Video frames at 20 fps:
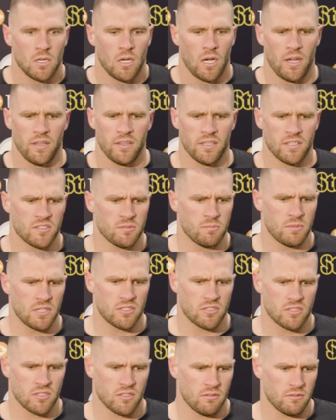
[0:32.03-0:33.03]
I think it's a
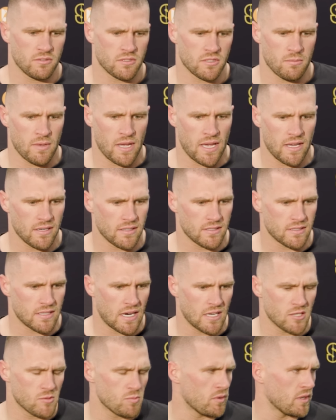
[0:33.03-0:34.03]
mixture of schematics,
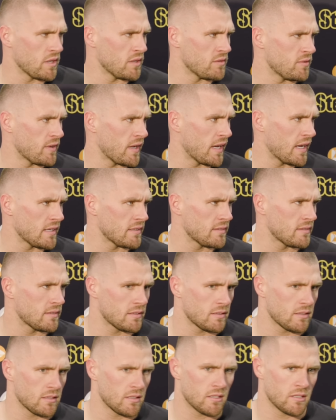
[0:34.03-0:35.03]
guys playing
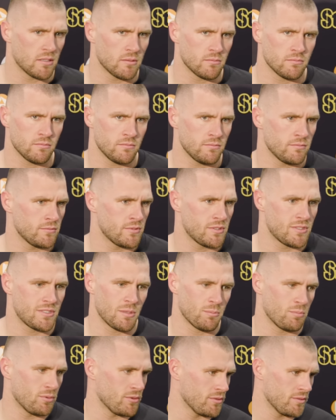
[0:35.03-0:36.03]
fast,
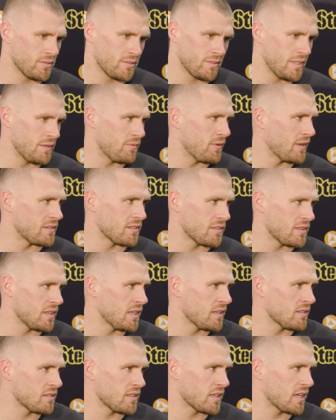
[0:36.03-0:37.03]
simple defensive
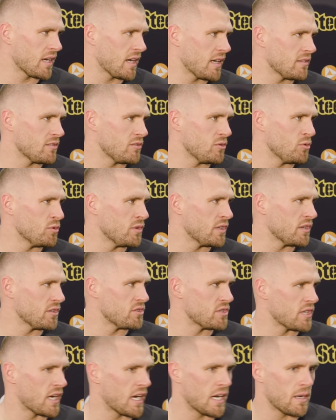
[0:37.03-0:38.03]
things like guys doing their
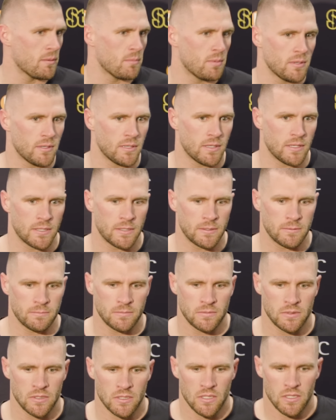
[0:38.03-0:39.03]
job,
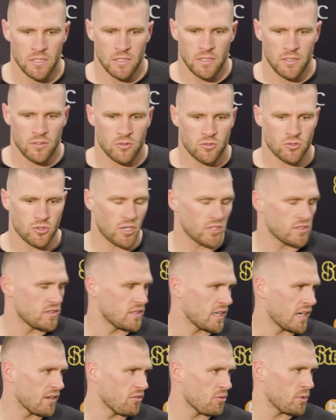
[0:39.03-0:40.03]

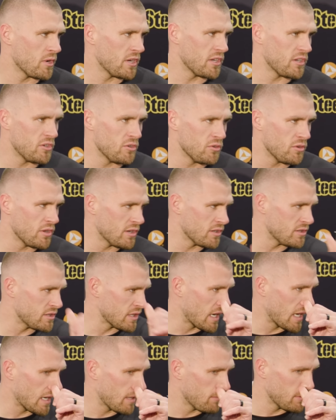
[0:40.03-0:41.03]
trusting everybody to do their
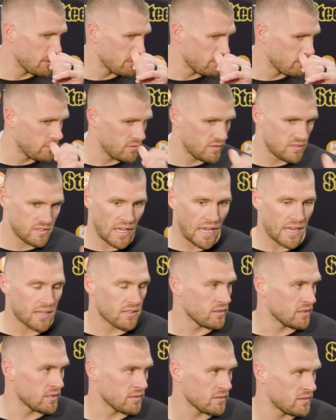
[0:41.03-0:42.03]
job, and
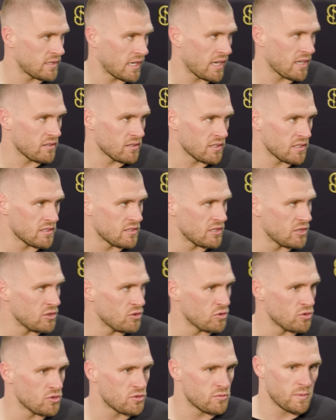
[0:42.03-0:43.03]
tackling. Tackling is
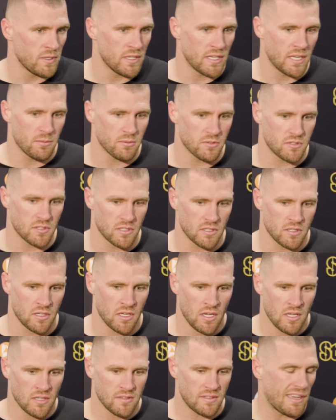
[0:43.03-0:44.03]
huge, being able to
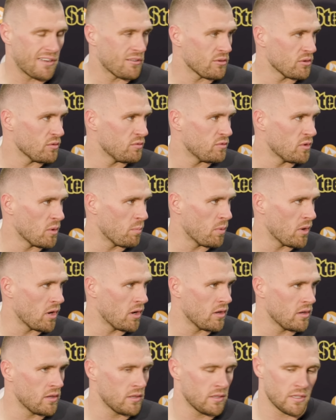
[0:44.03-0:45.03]
tackle the
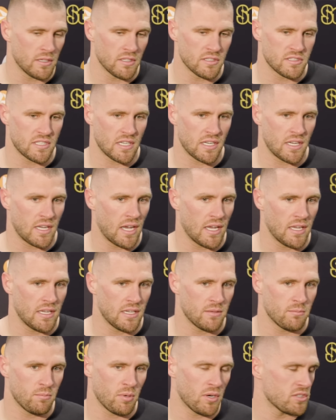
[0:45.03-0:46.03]
football, second guy
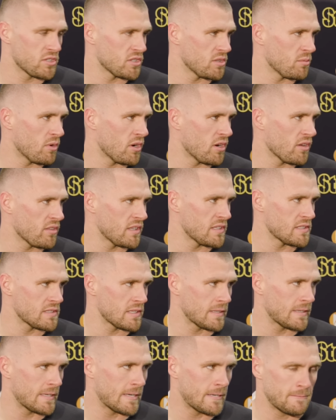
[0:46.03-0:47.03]
in, punch at the ball, things
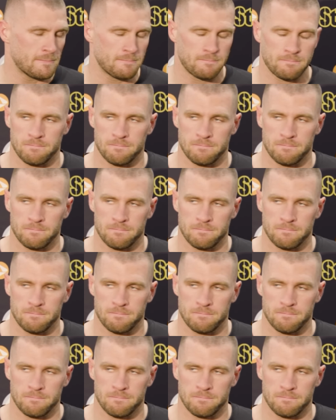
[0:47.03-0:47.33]
like that.